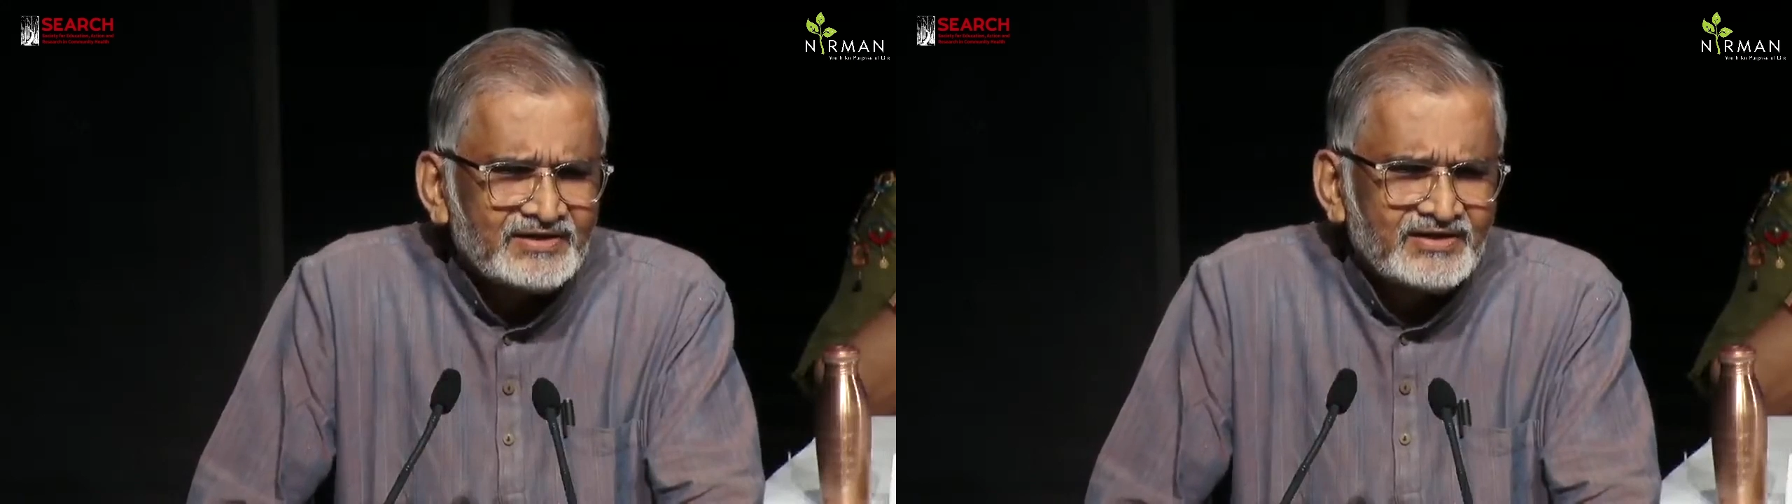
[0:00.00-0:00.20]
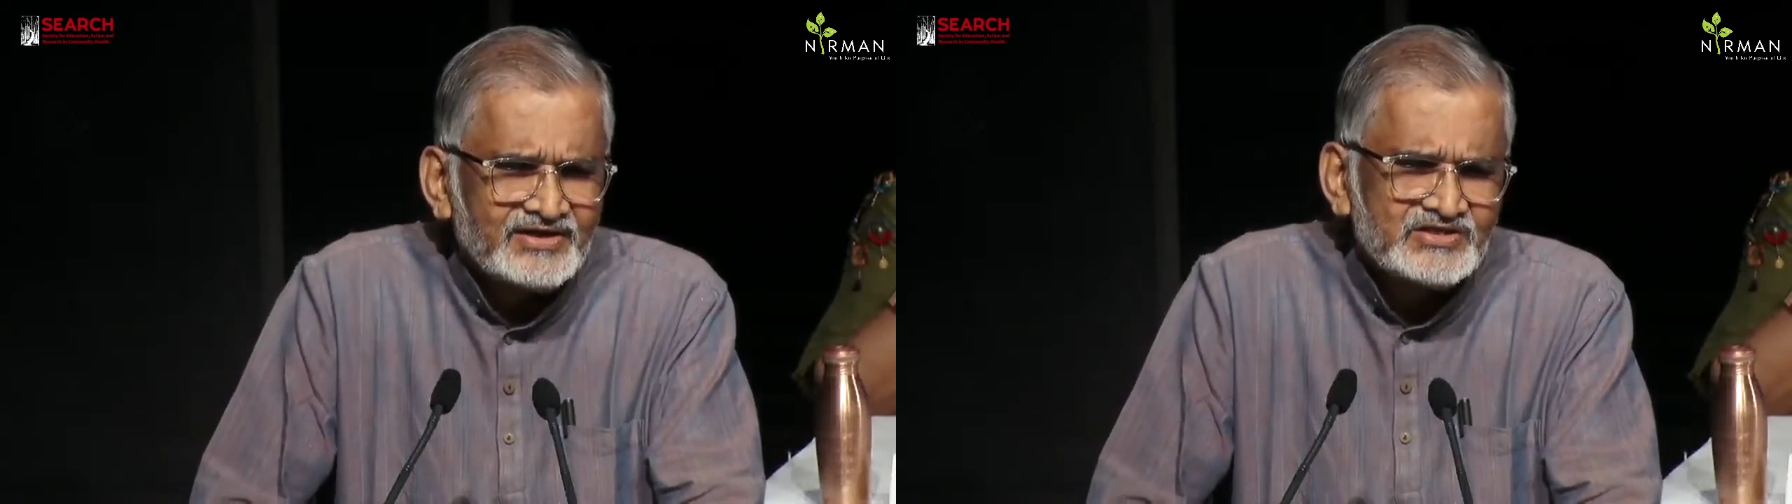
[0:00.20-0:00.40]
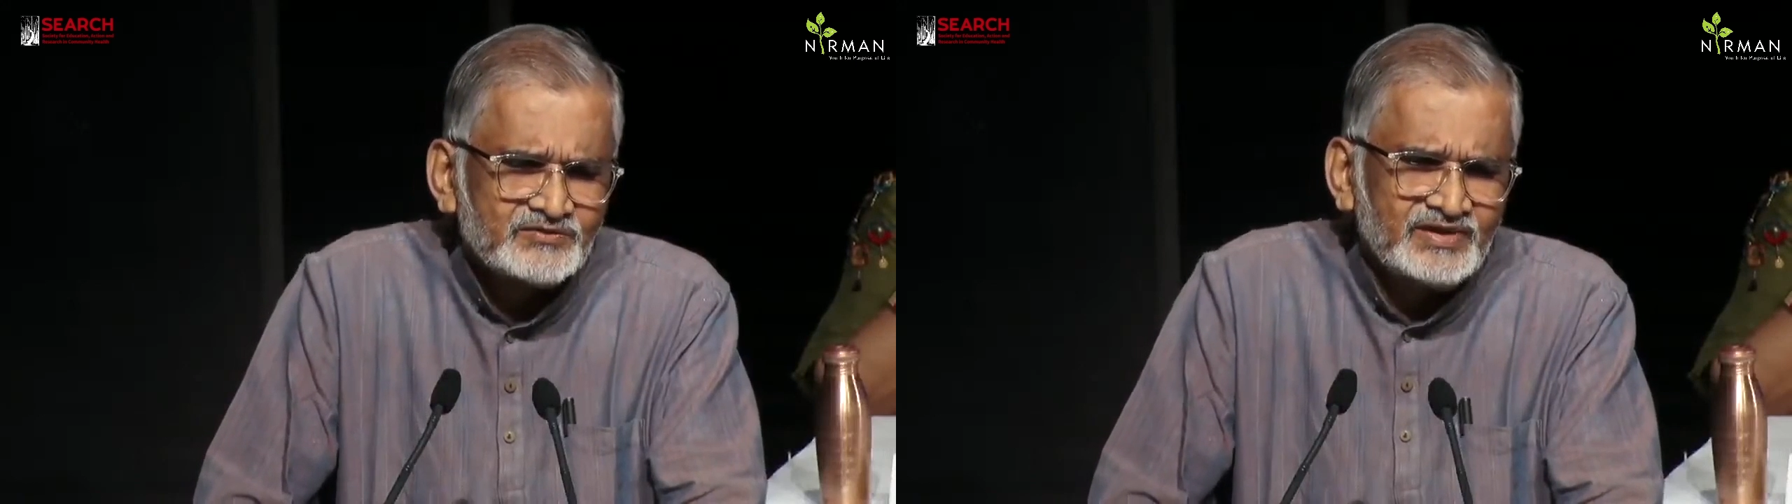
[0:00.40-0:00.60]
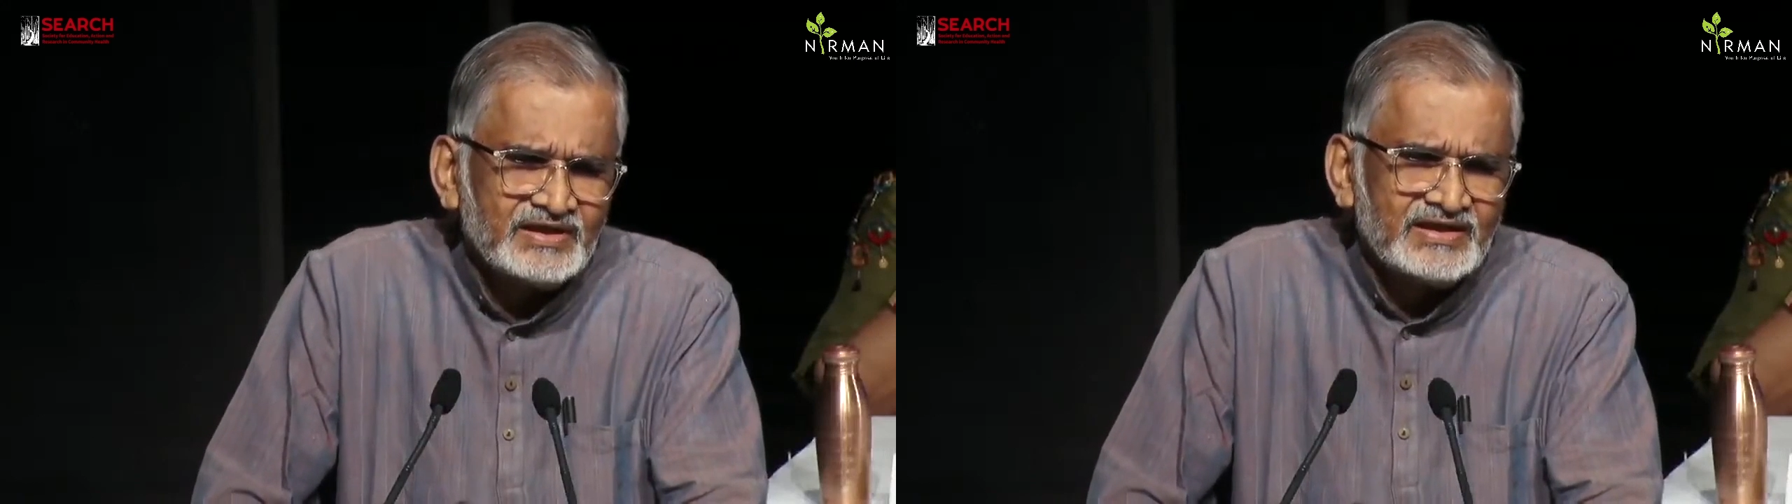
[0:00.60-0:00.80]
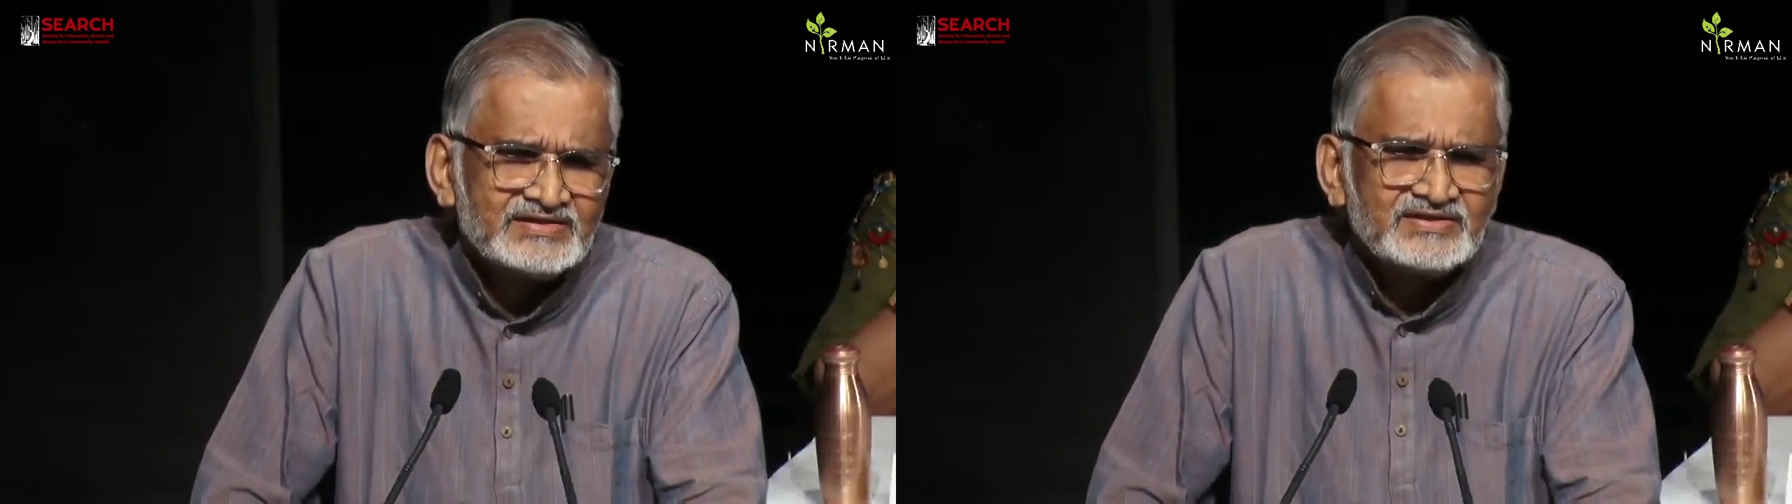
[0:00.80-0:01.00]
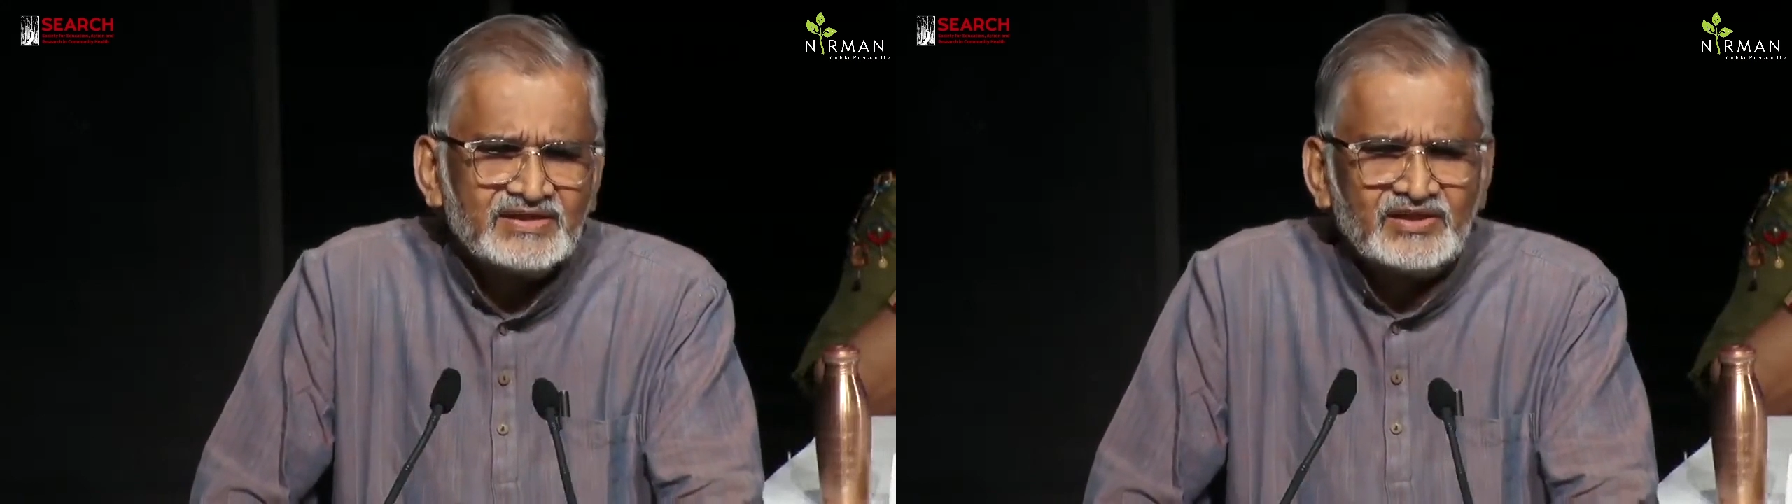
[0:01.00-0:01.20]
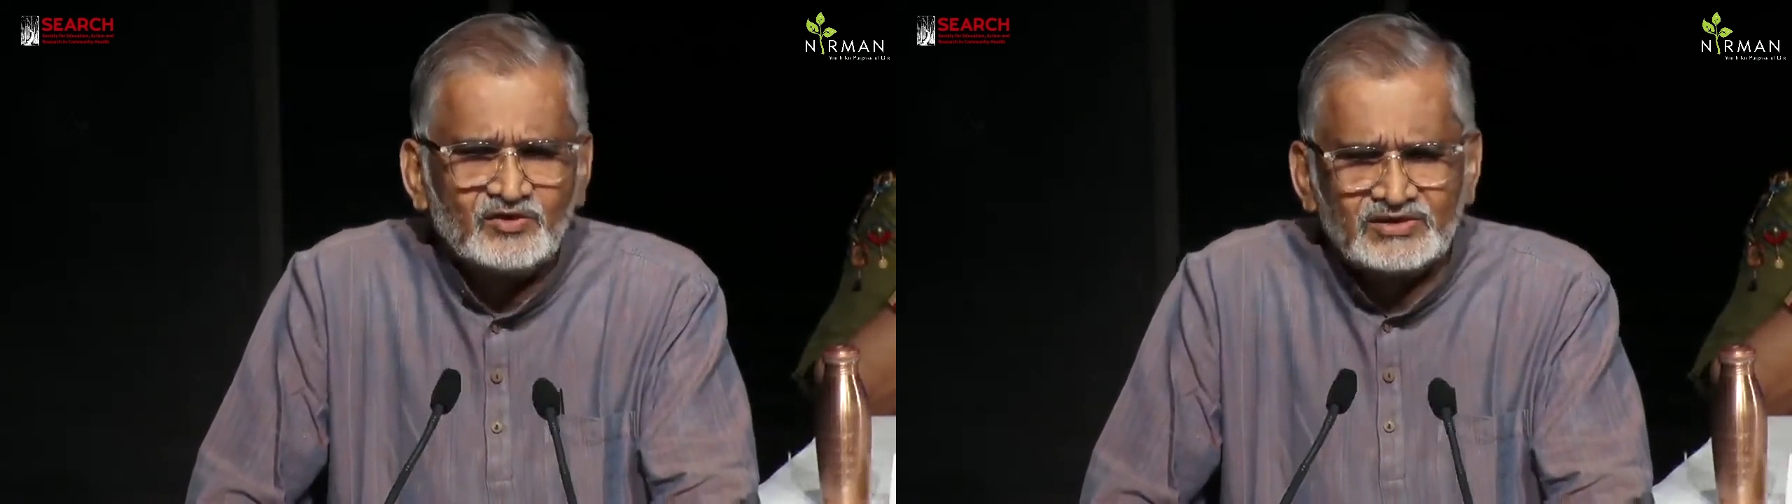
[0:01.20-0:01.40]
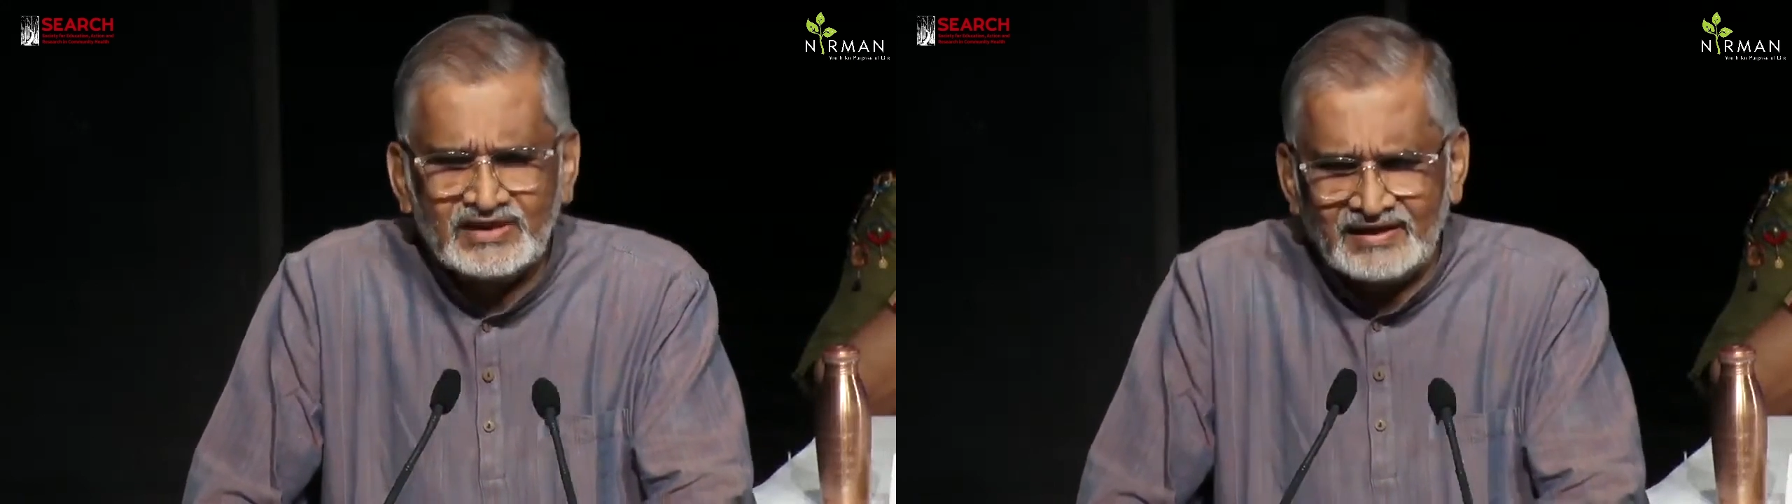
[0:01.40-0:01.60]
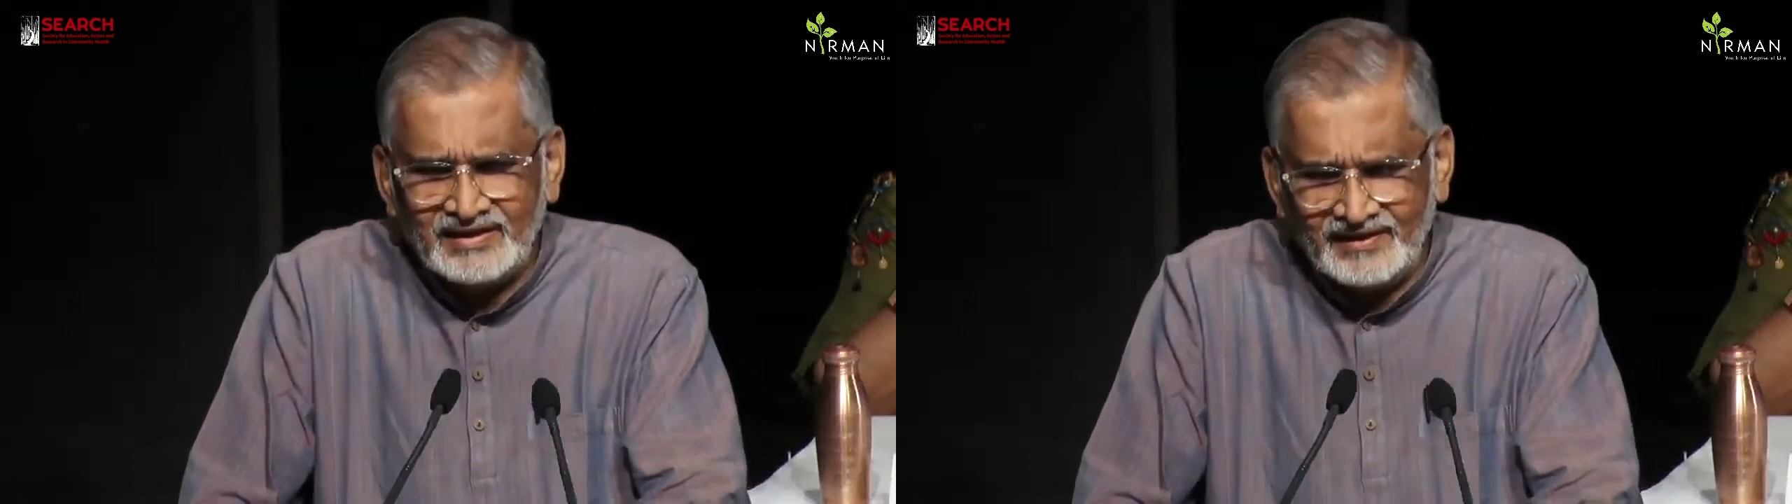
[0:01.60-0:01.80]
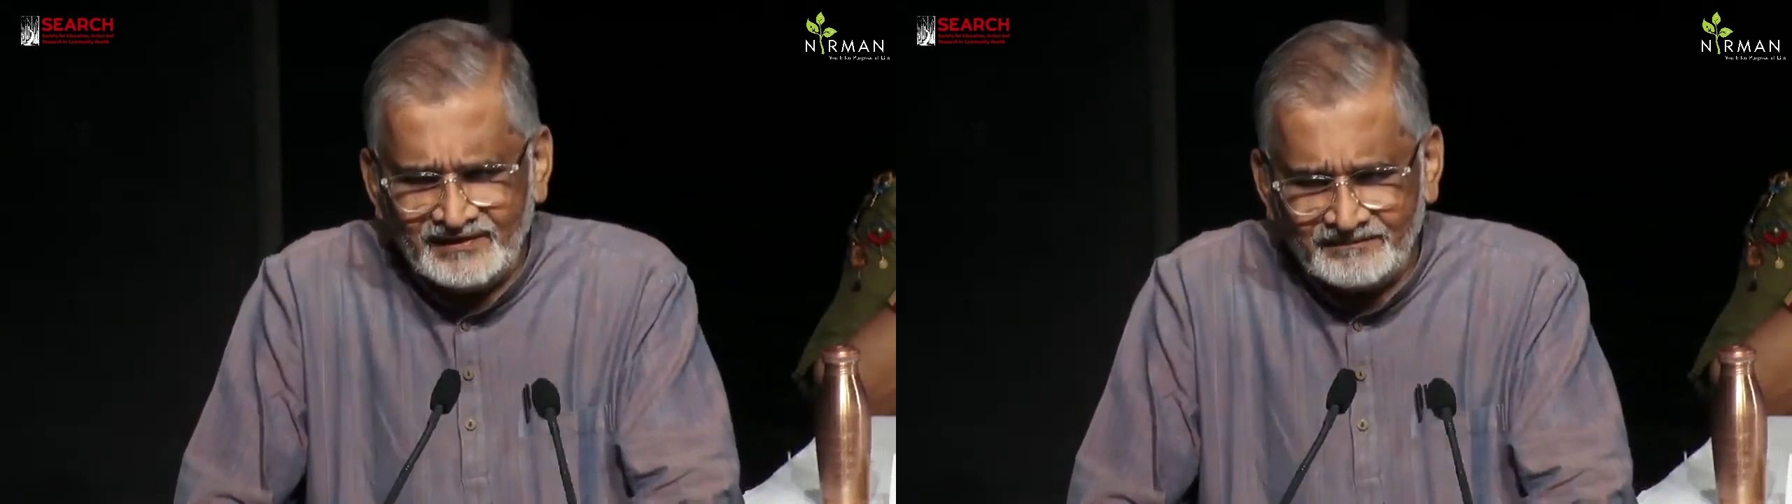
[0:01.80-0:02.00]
a tryst with destiny on that day,